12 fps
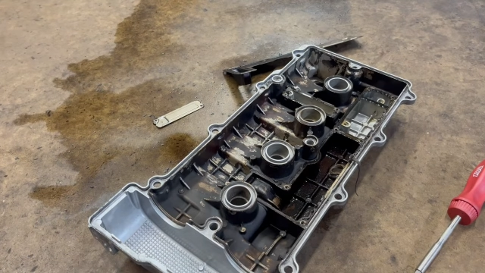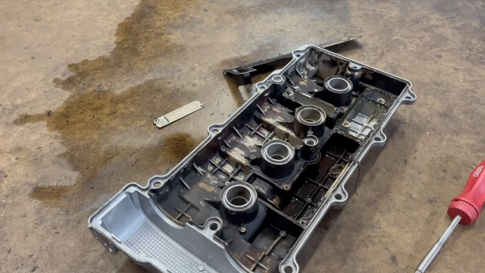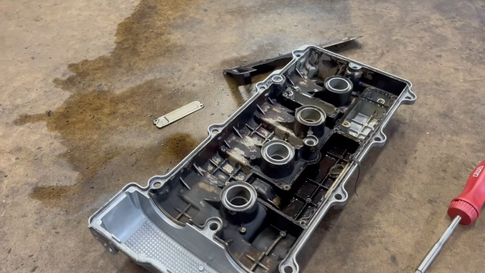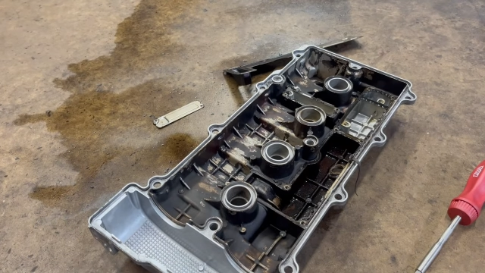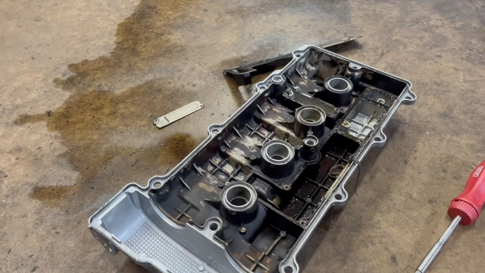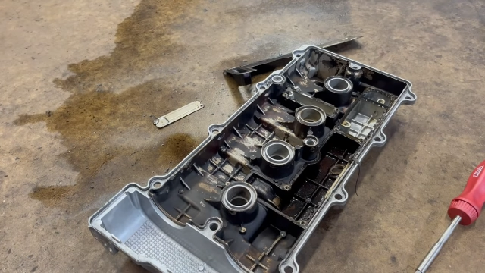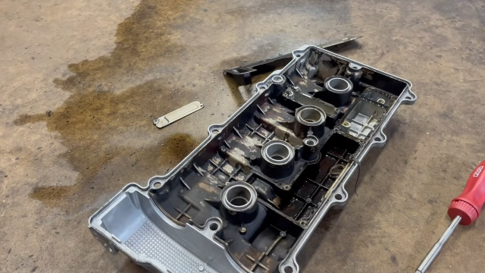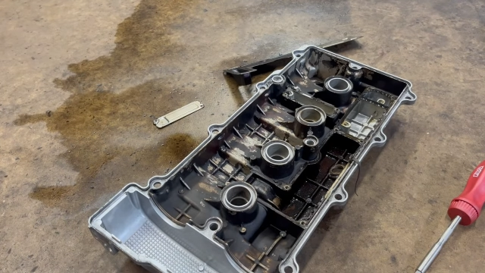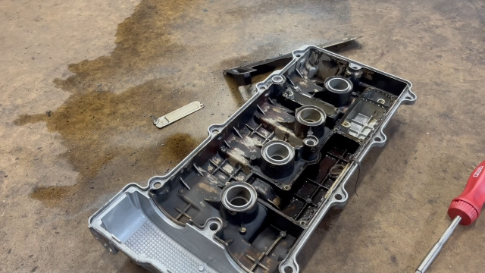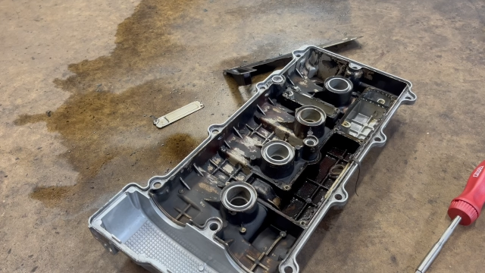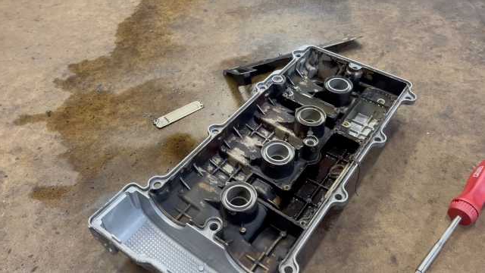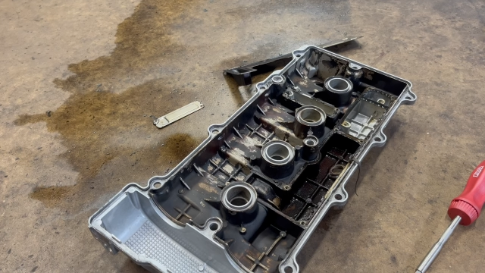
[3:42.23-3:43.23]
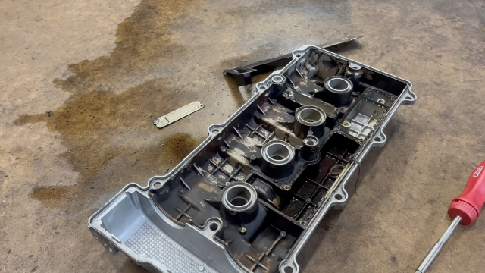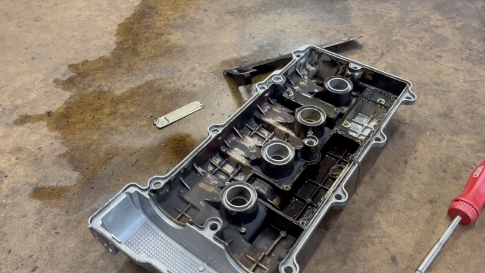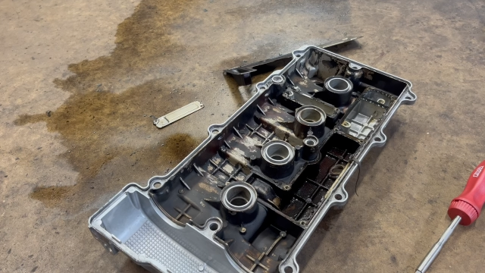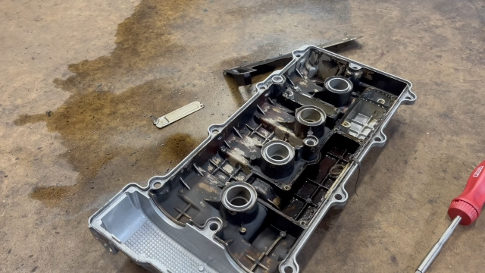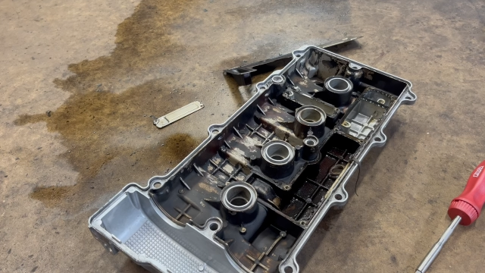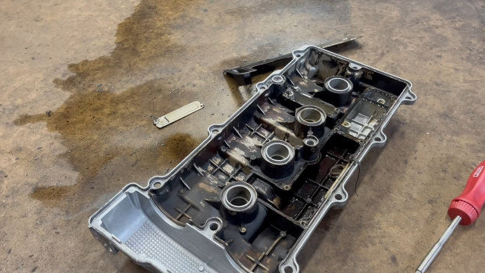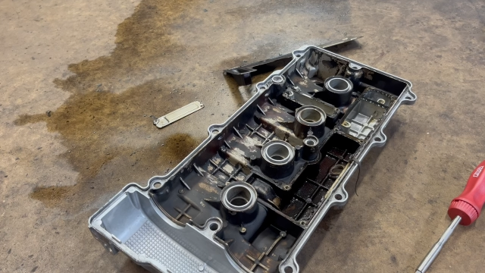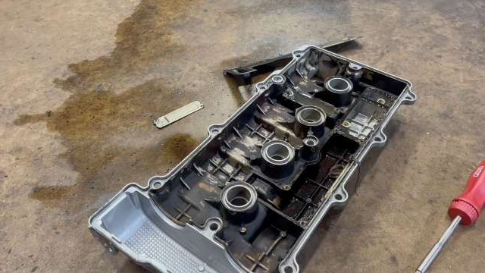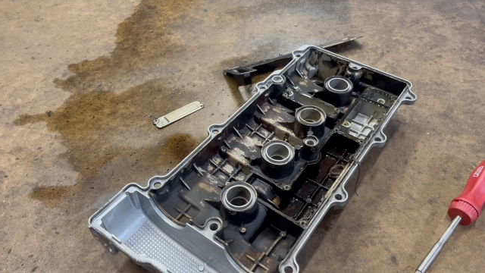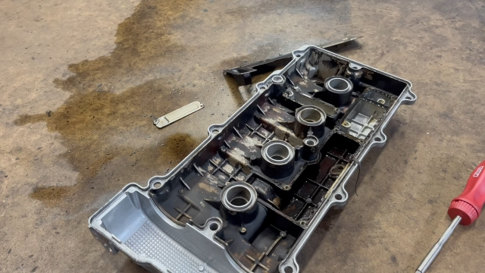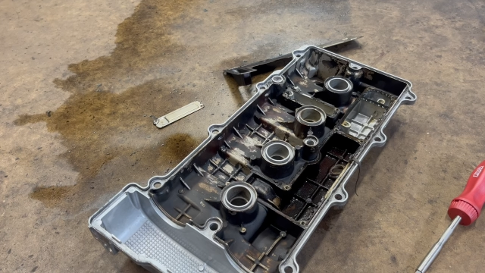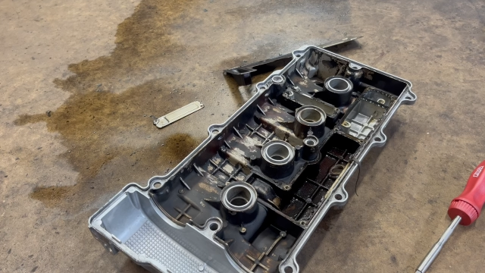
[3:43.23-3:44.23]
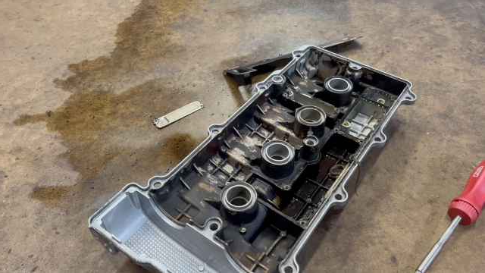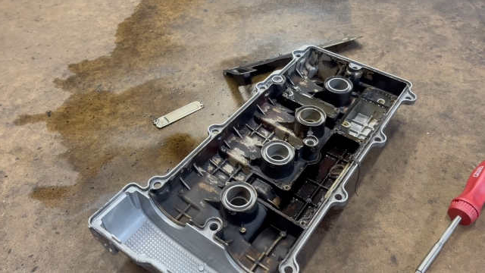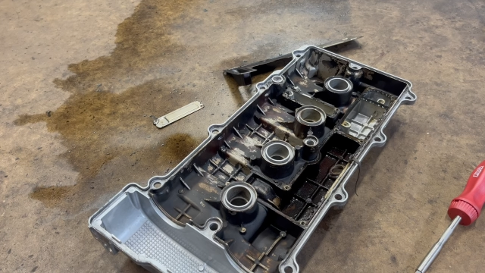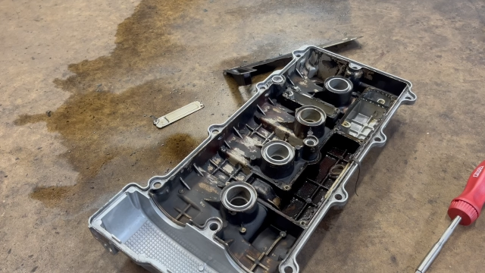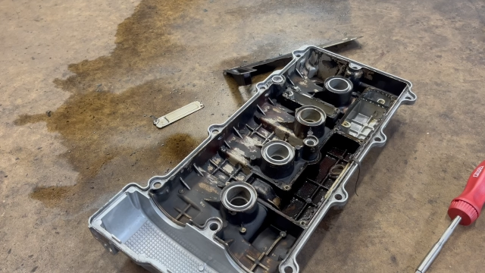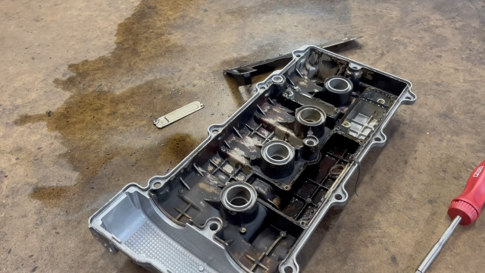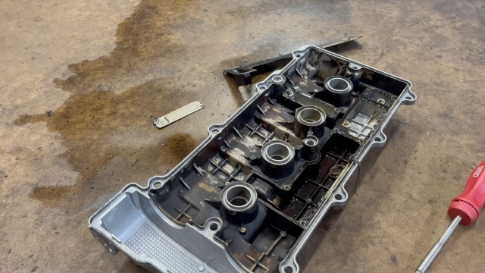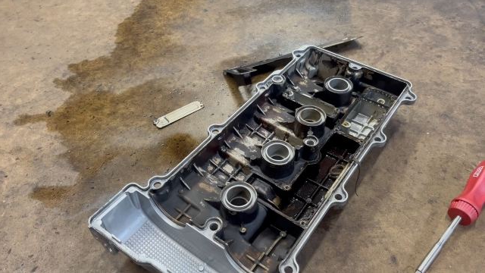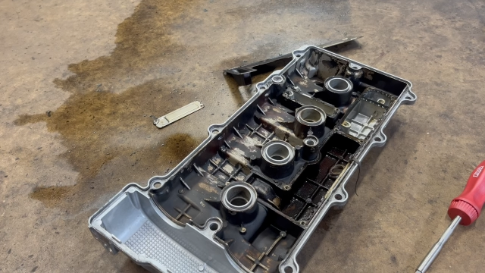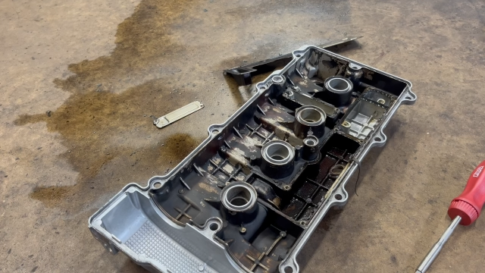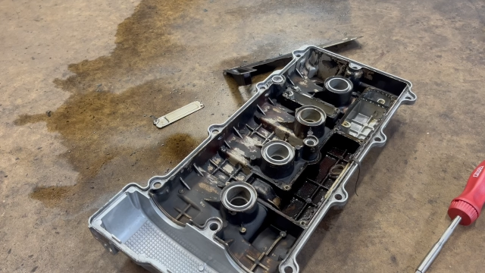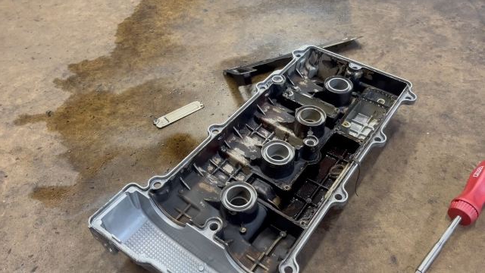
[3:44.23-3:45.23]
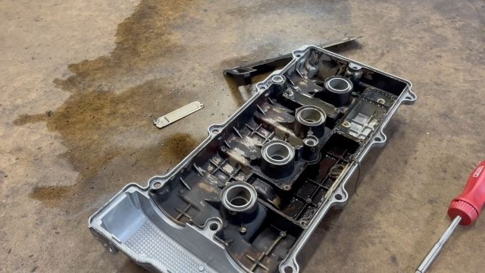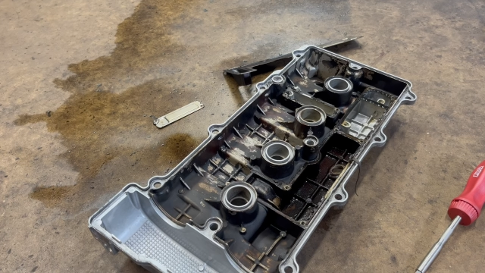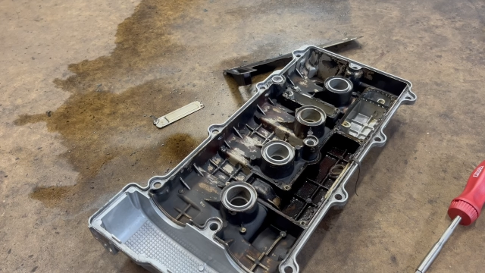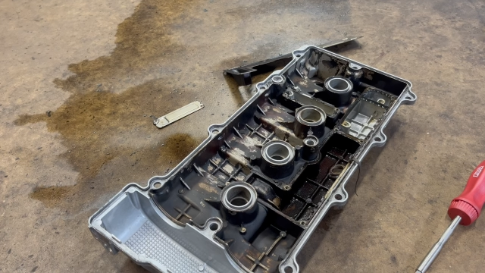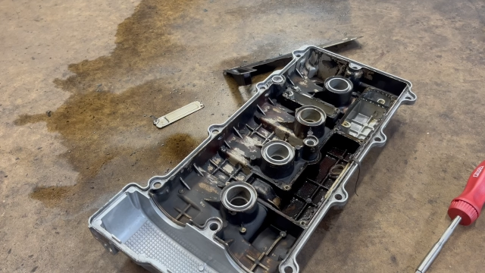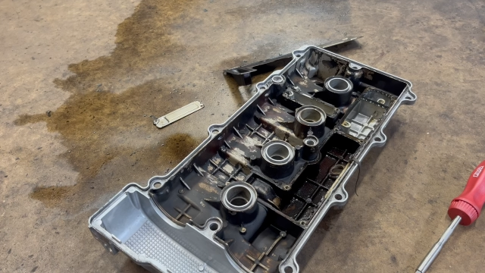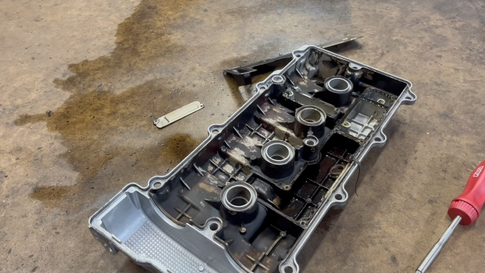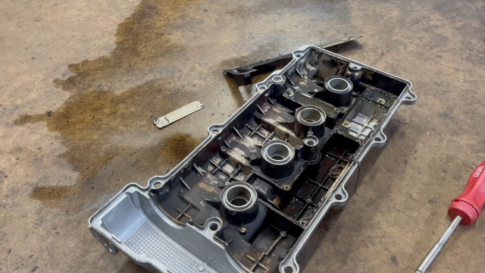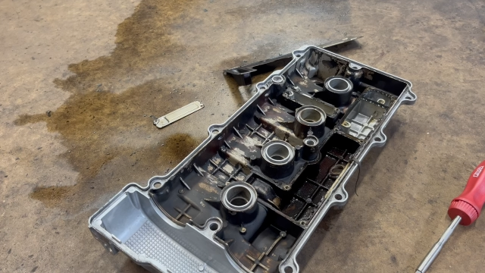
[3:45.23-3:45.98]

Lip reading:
No face is visible, so there are no lips to read.